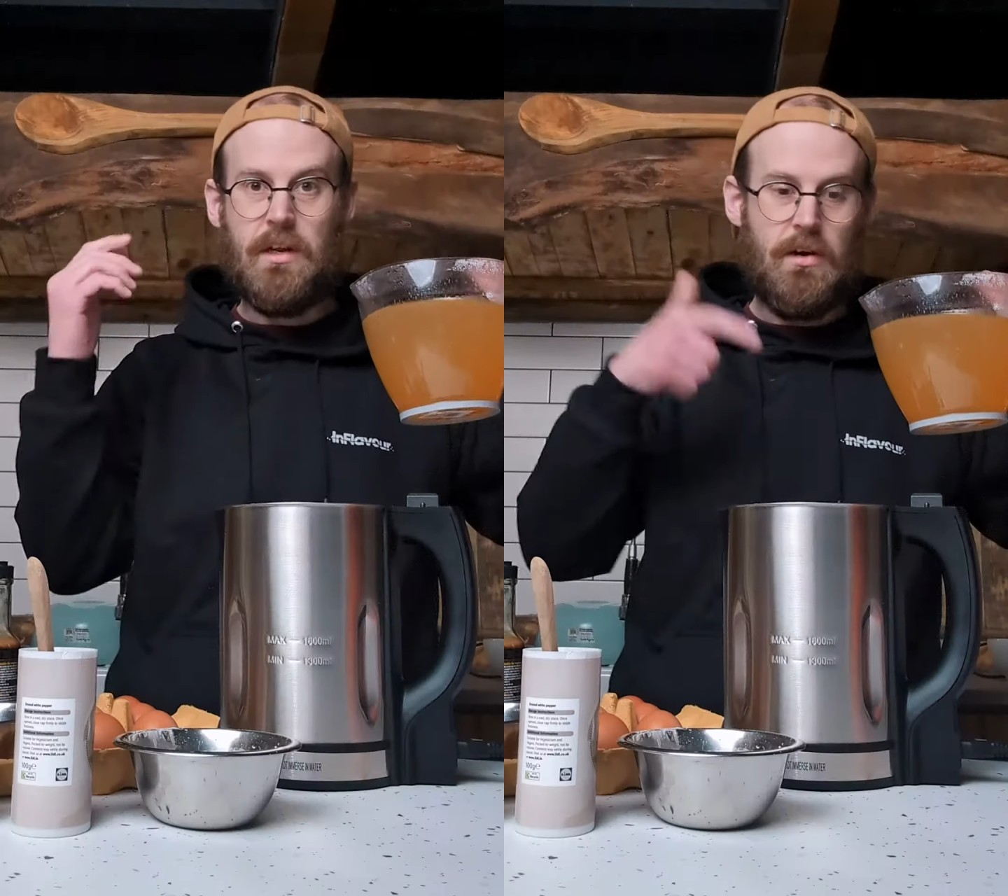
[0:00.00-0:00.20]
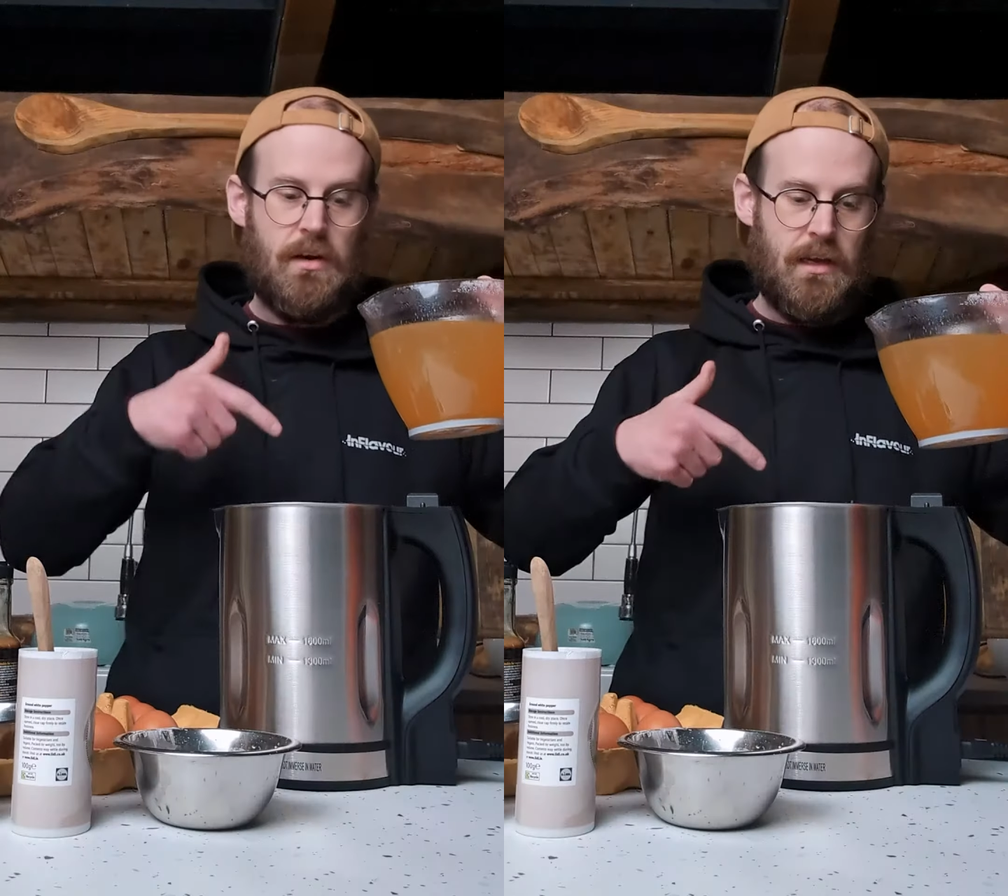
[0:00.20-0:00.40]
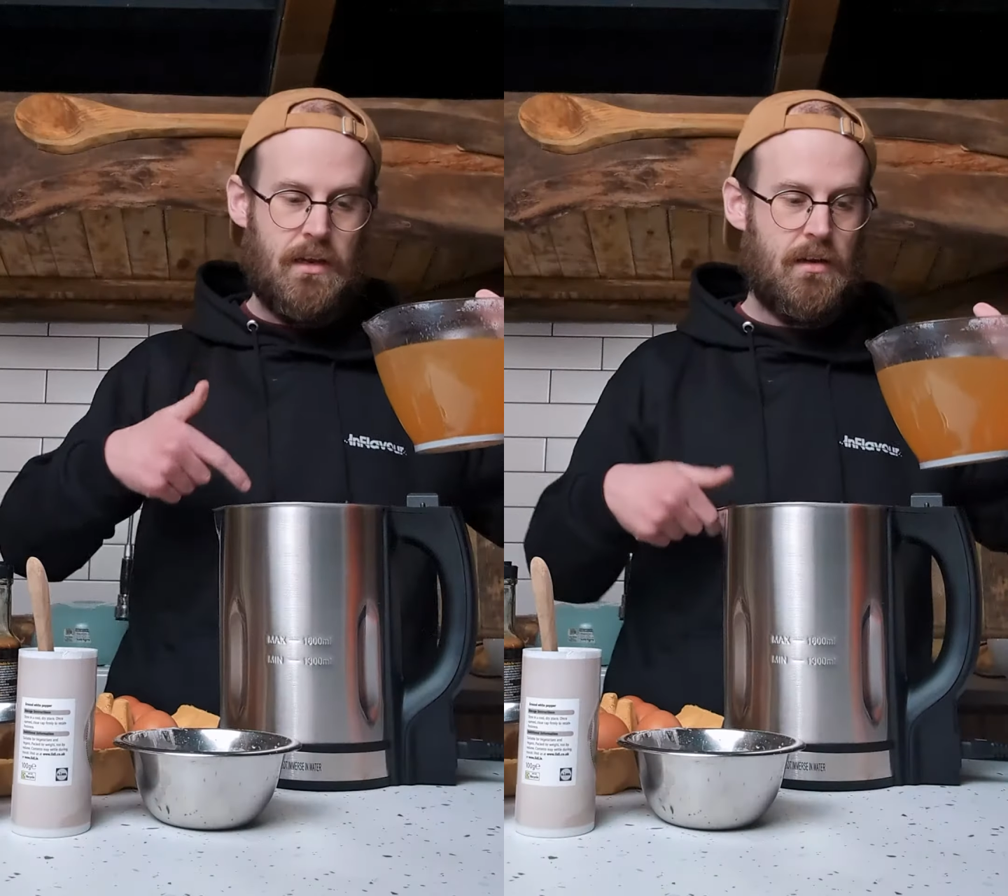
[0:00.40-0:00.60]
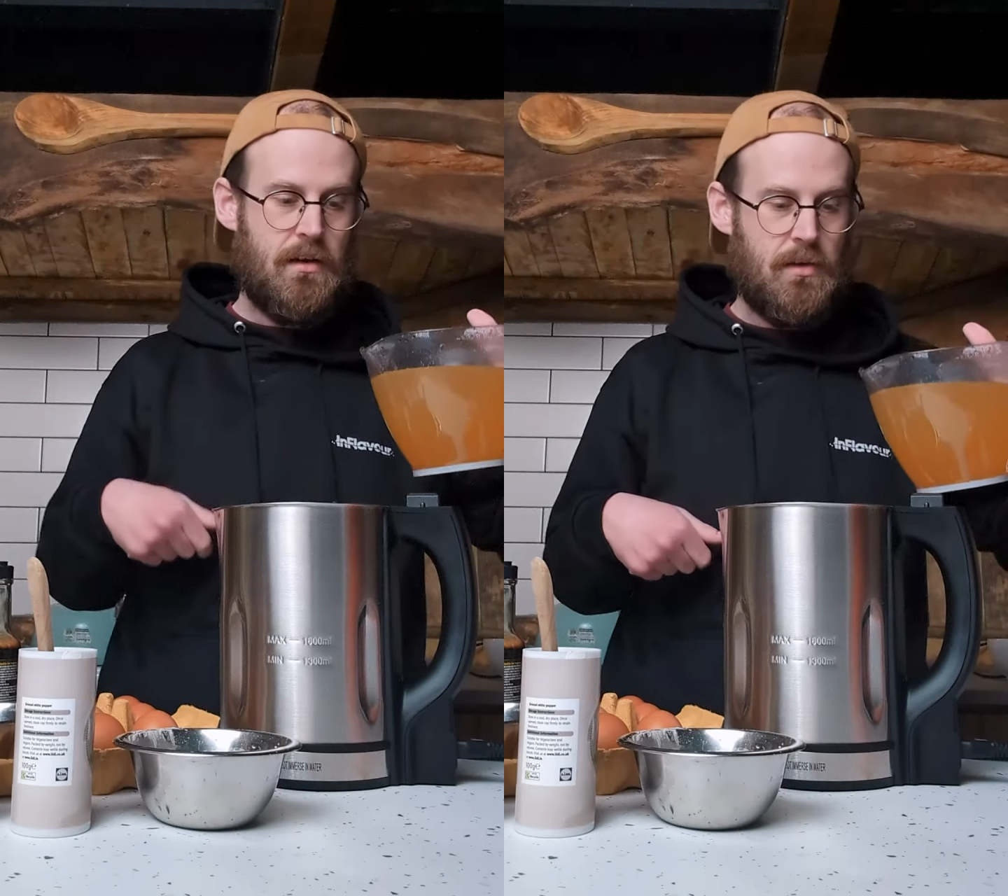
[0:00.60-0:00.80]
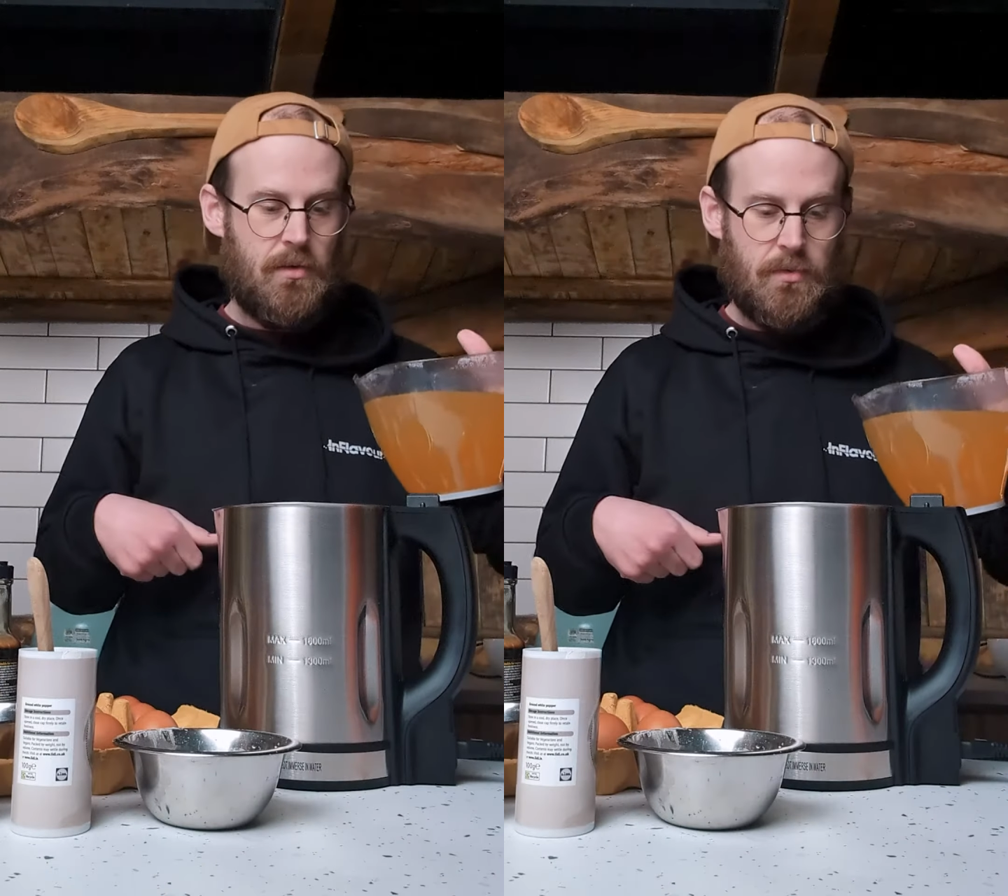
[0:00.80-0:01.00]
gonna go in
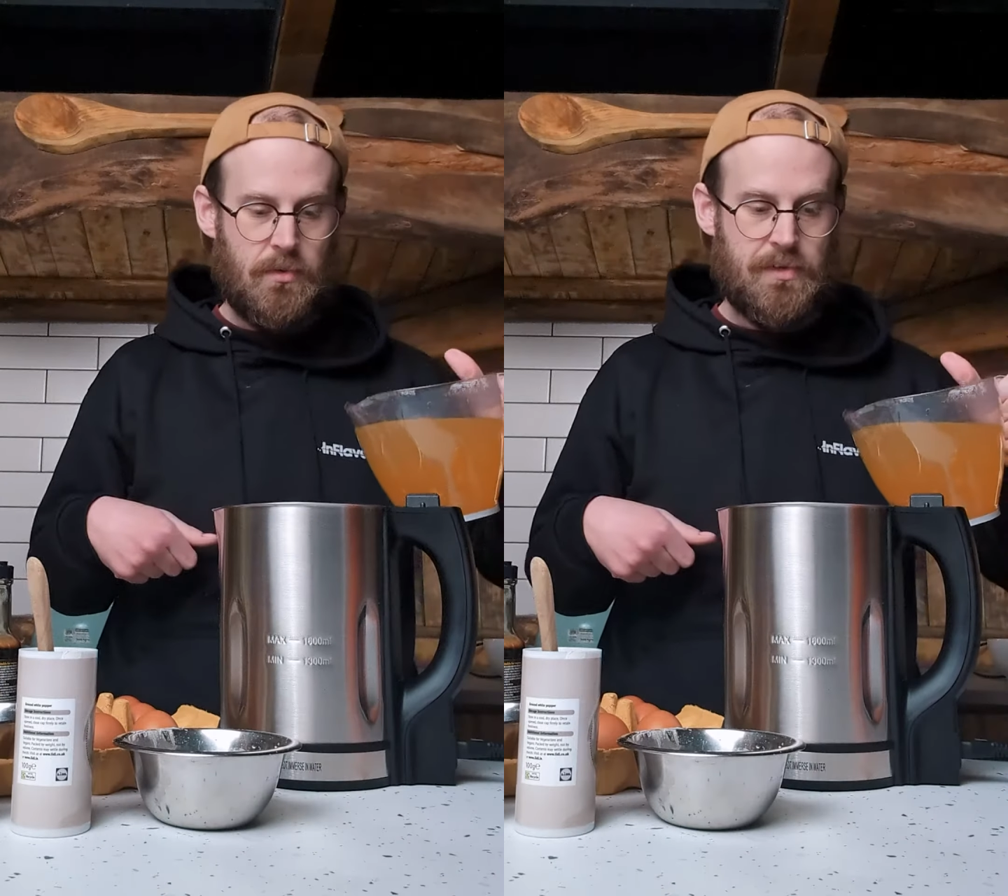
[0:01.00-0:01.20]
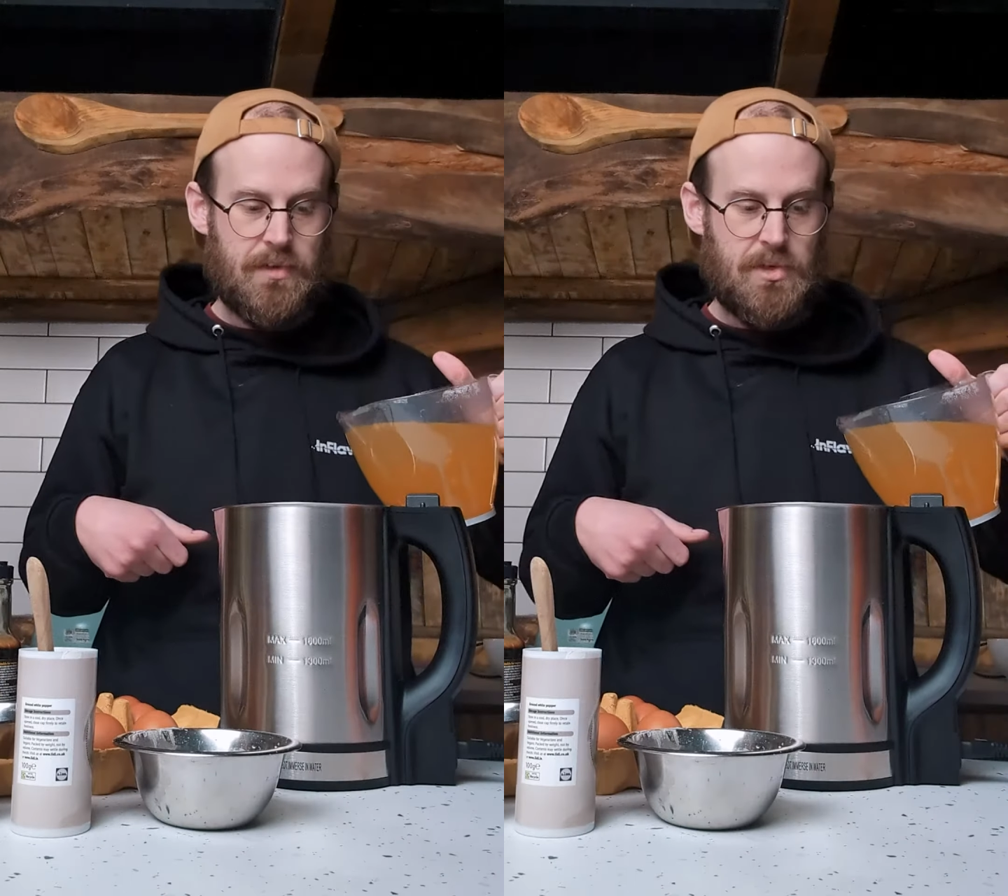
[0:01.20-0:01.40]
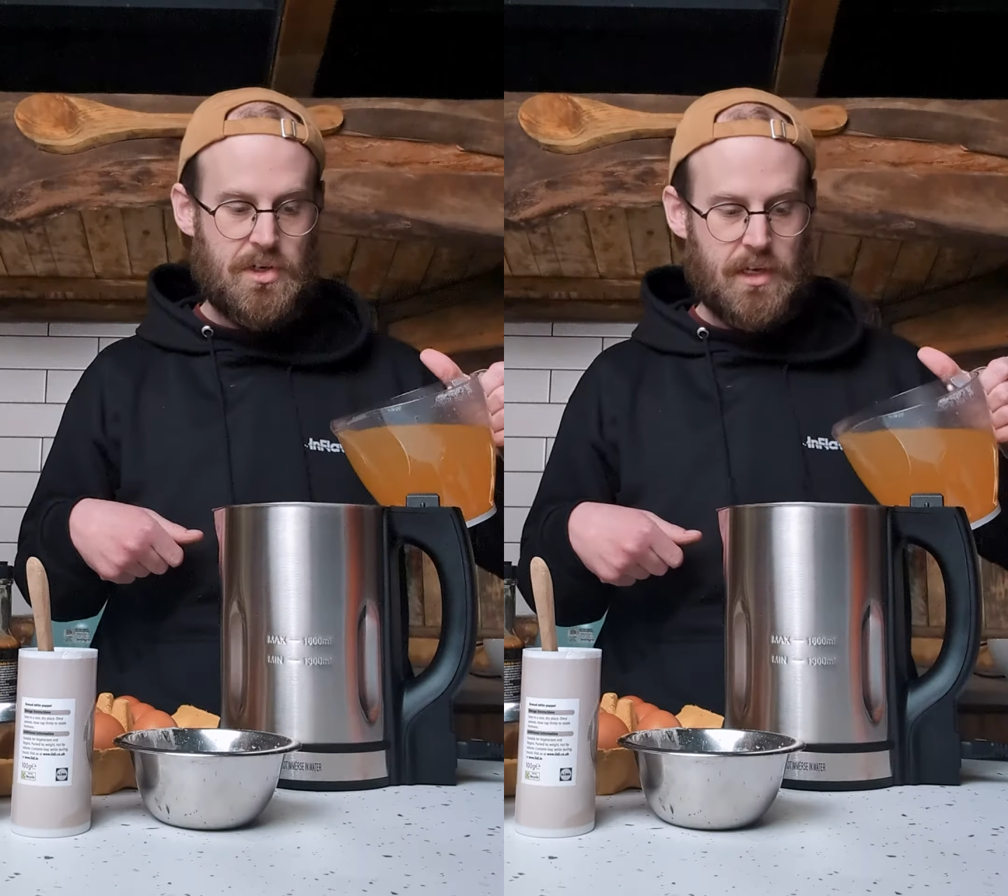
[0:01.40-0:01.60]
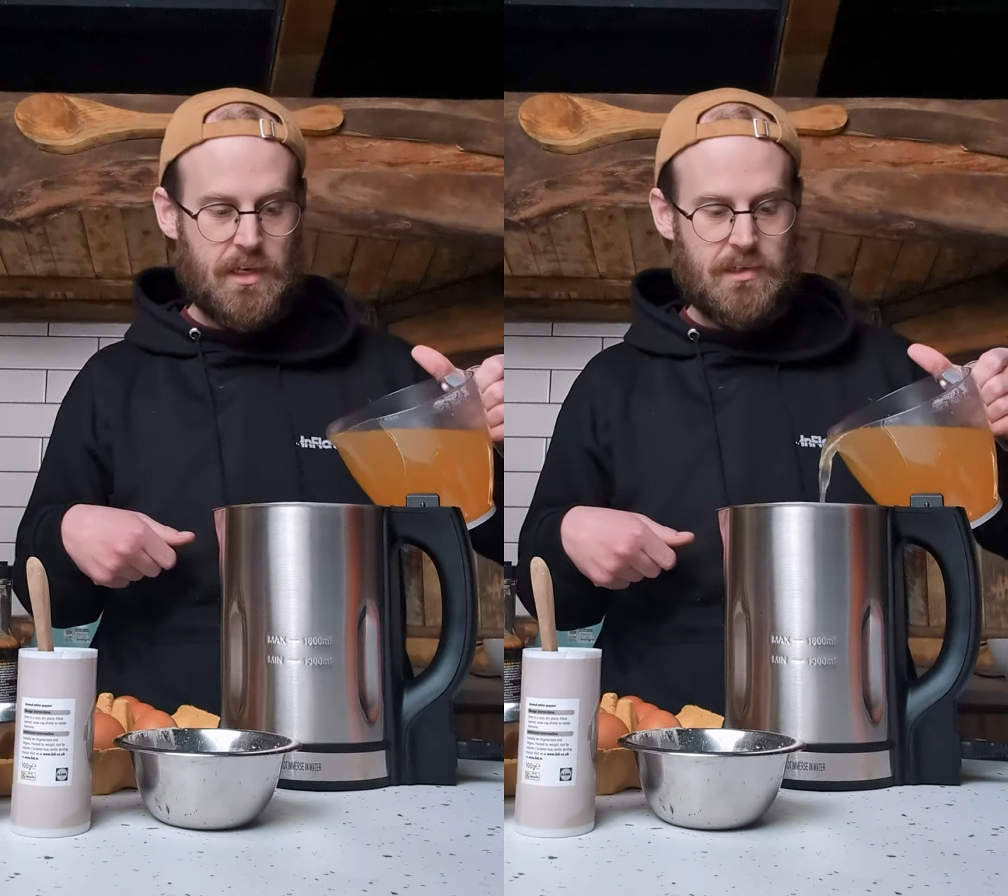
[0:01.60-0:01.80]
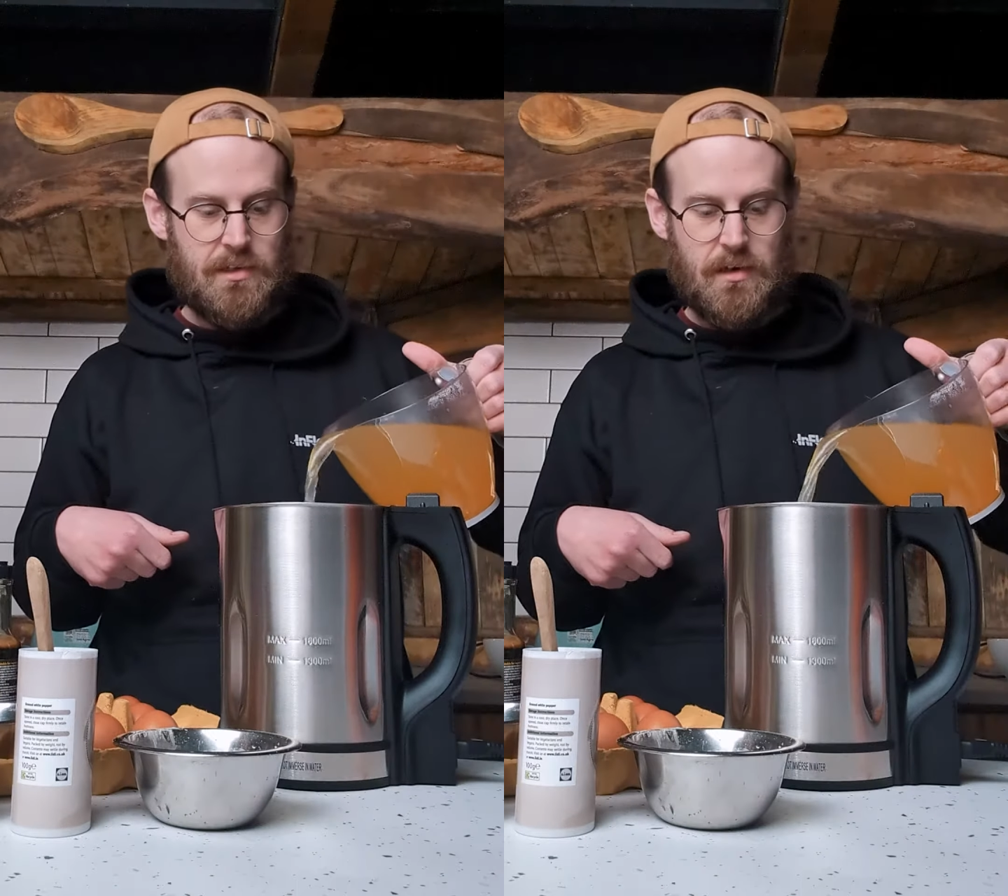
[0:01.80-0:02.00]
with some chicken
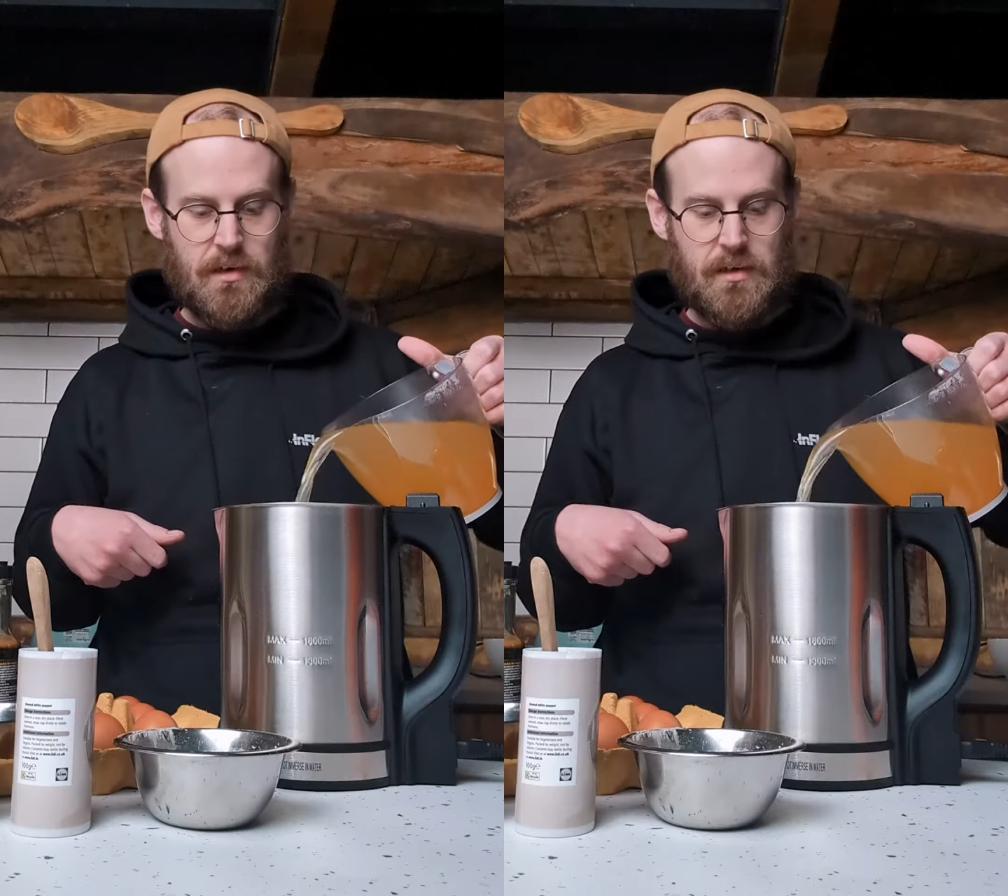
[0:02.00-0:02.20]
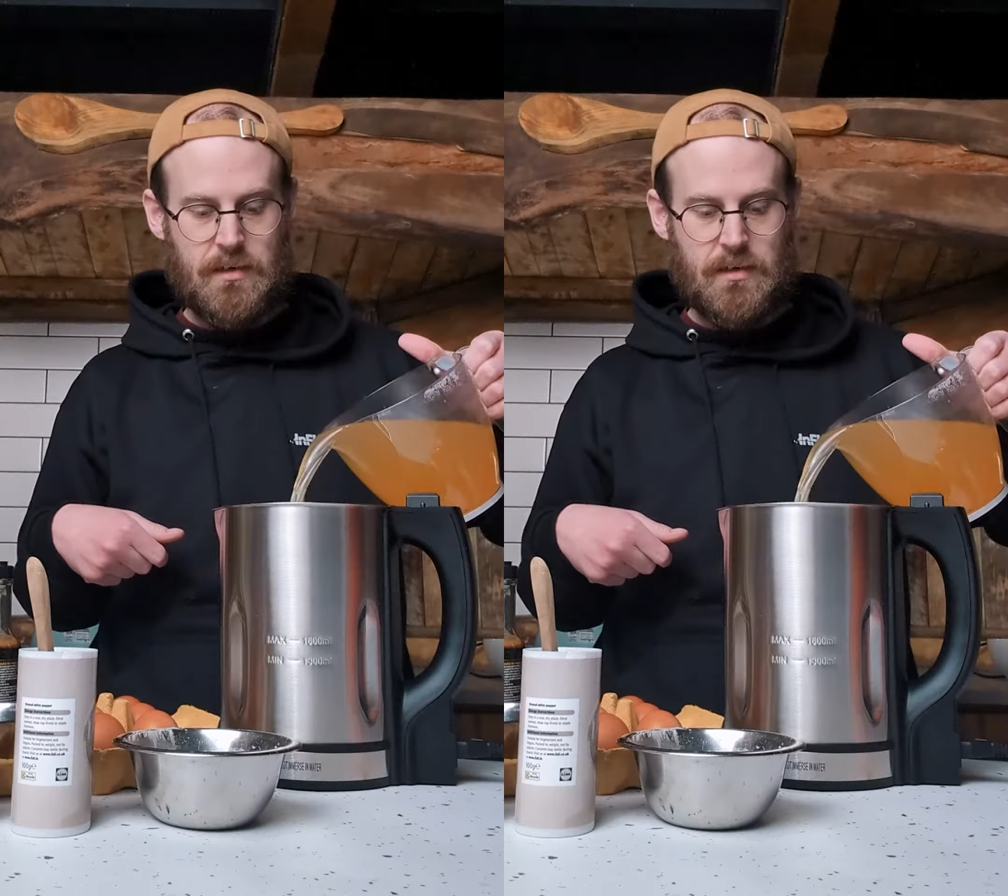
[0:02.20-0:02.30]
stock.